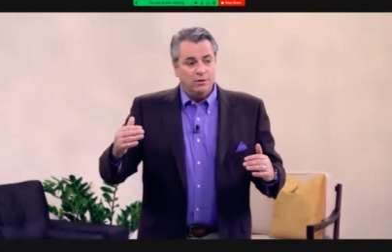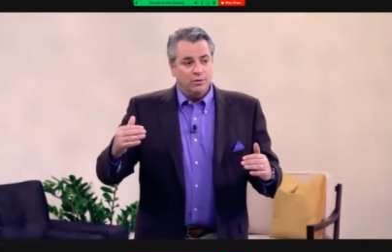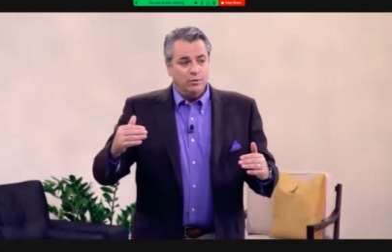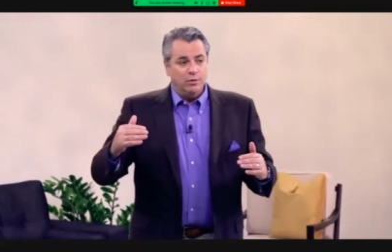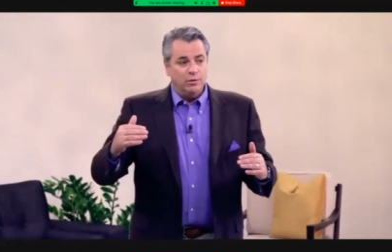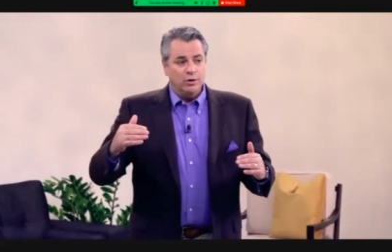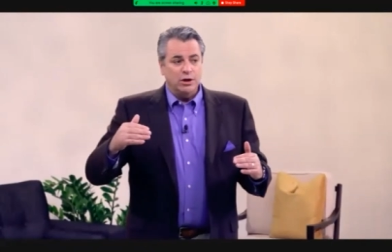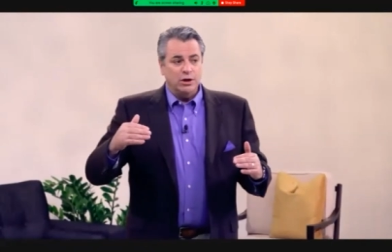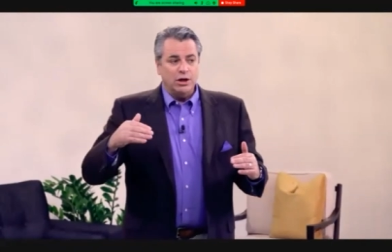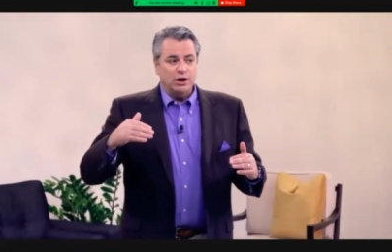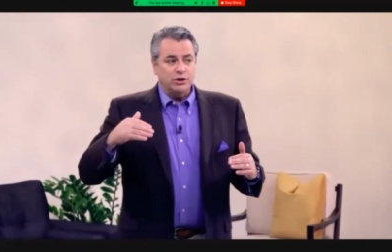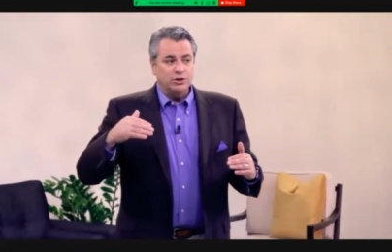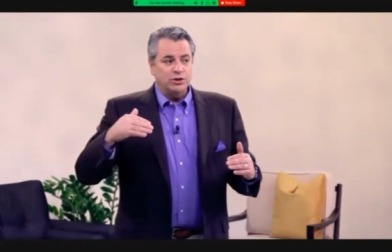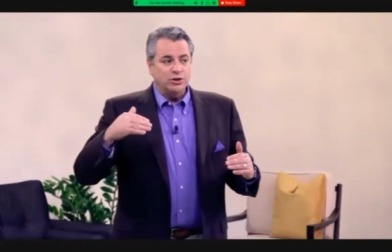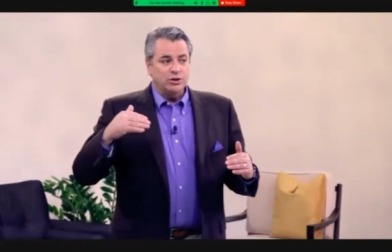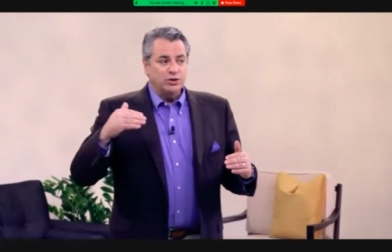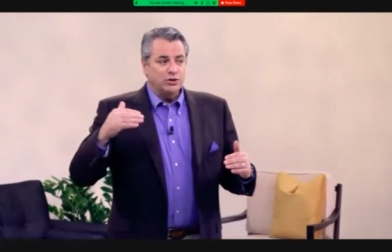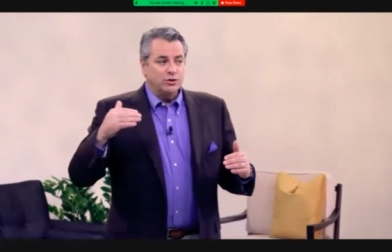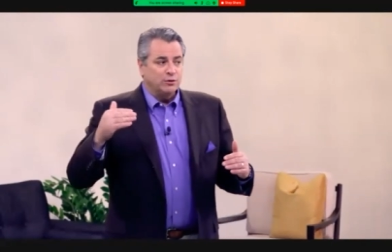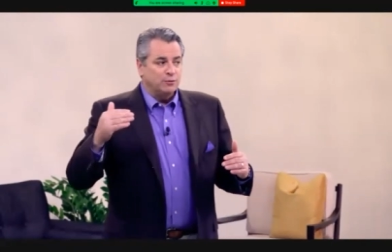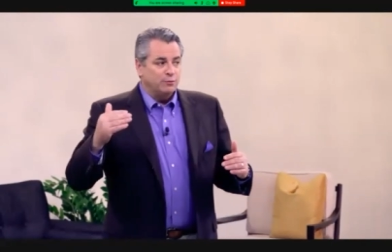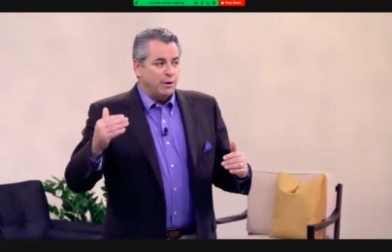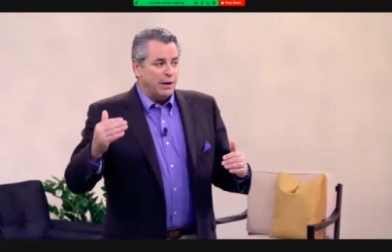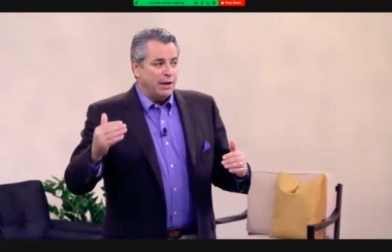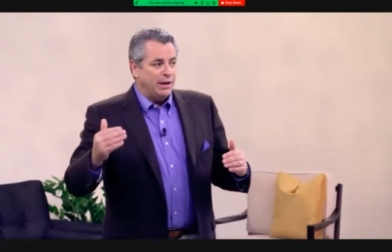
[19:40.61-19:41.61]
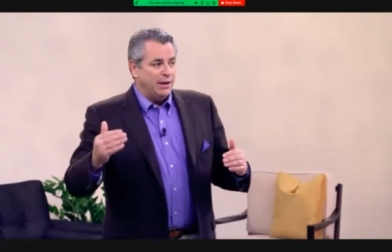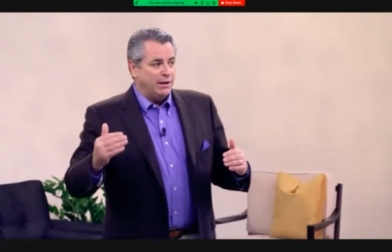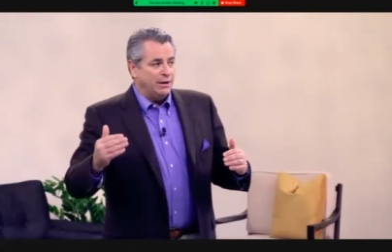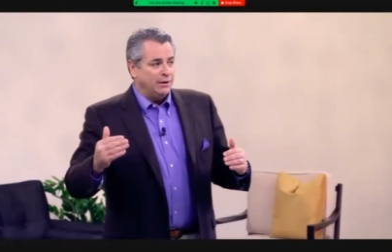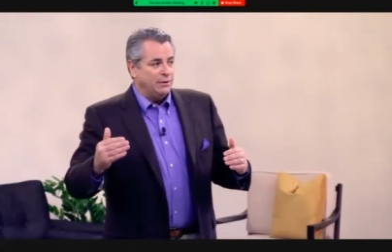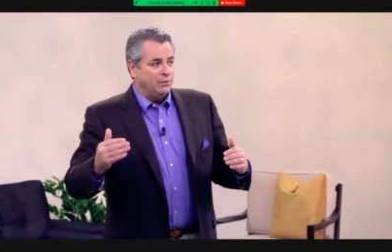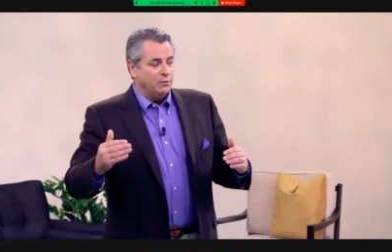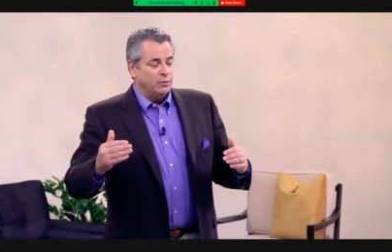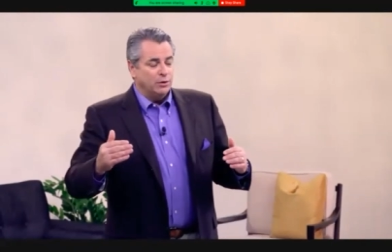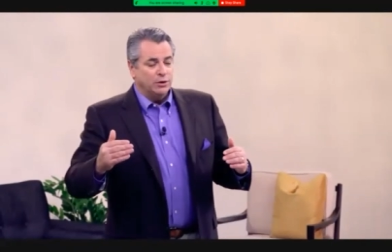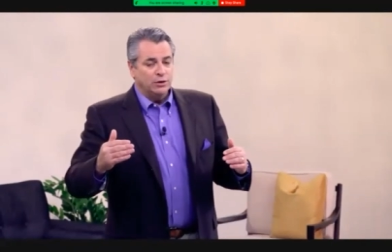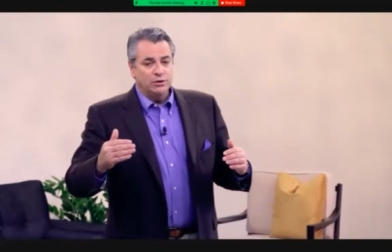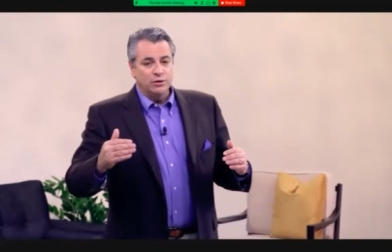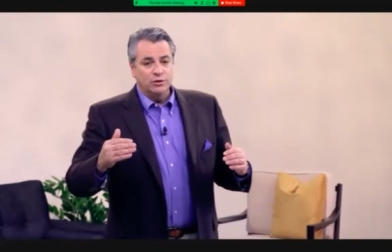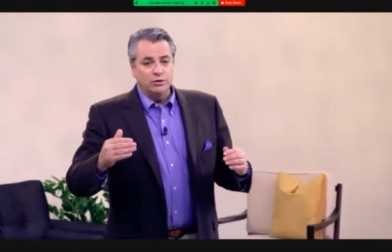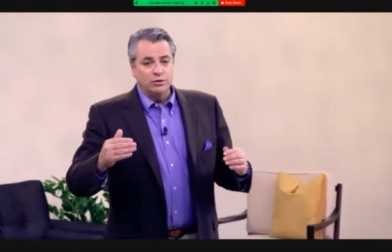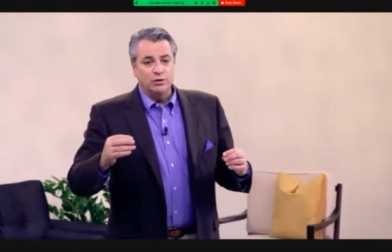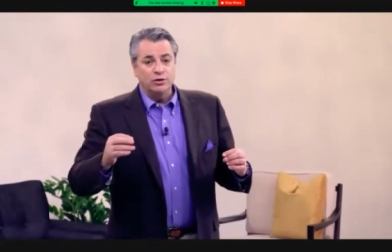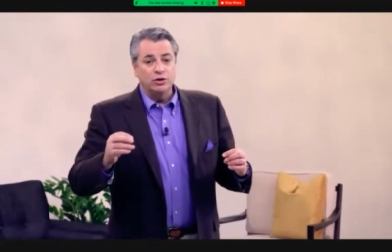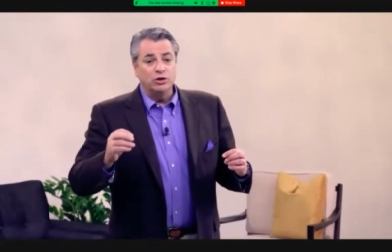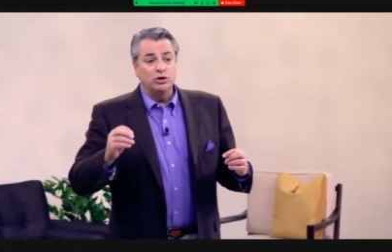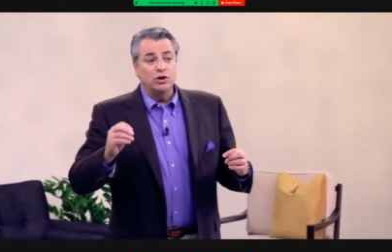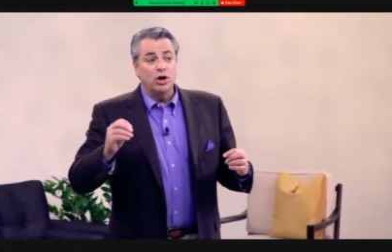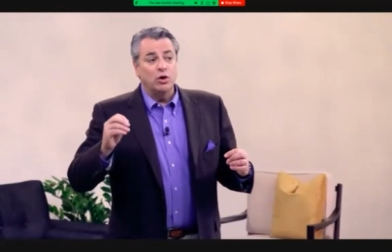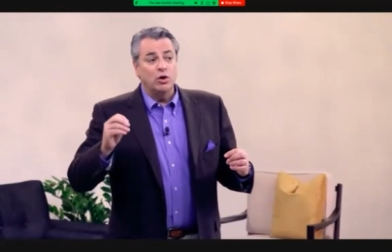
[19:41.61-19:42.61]
we're not just doing painting, we're
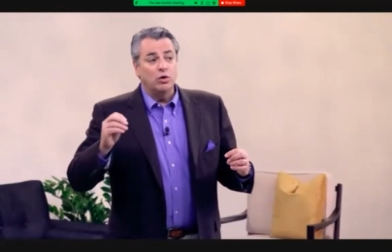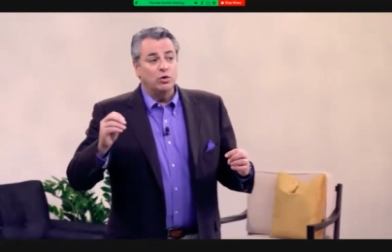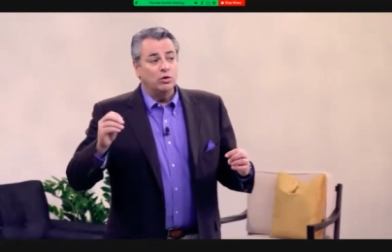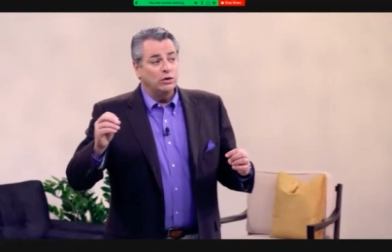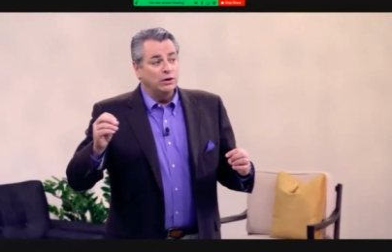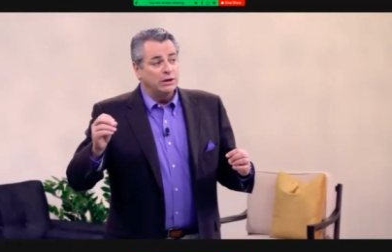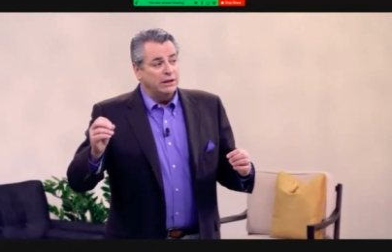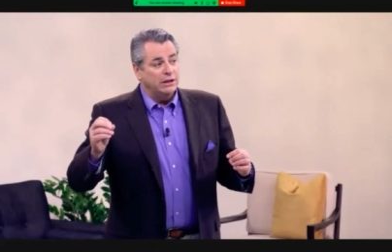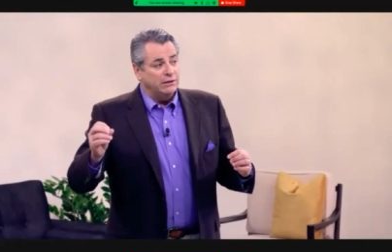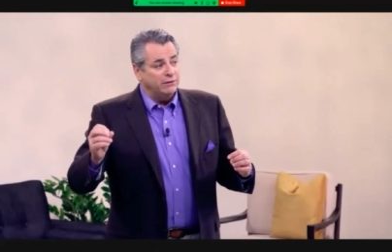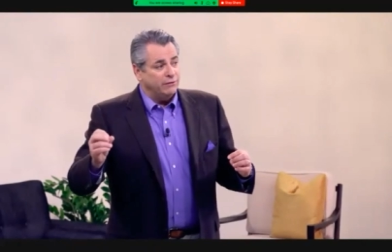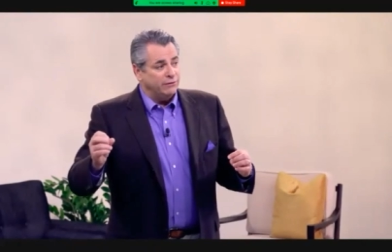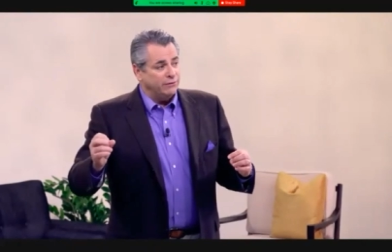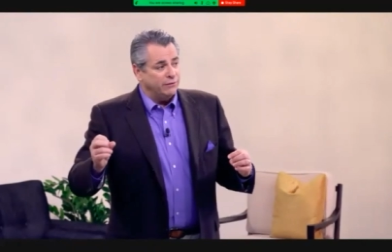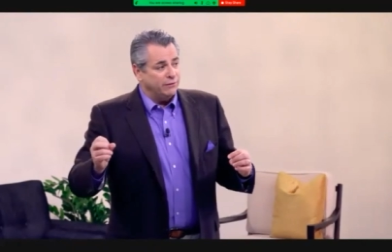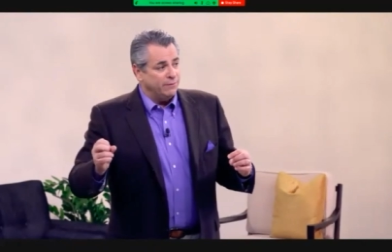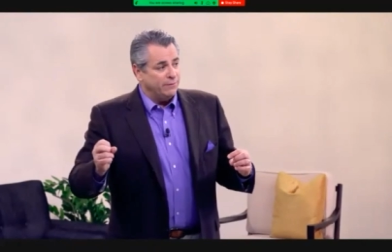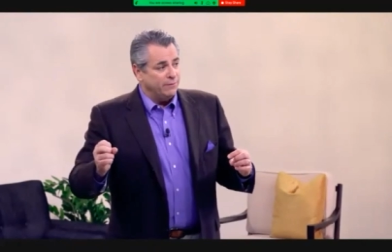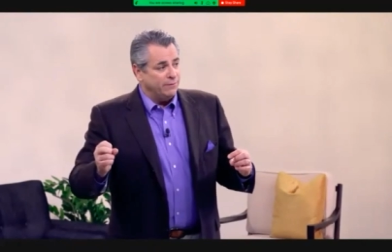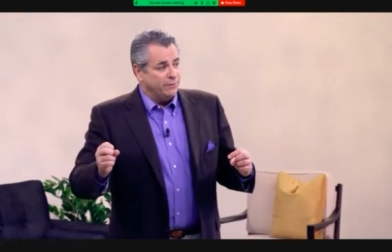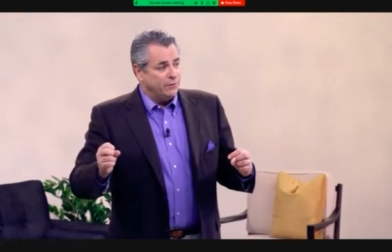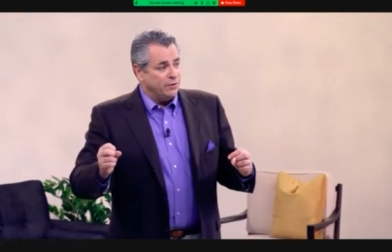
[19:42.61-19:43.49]
doing gold leaf.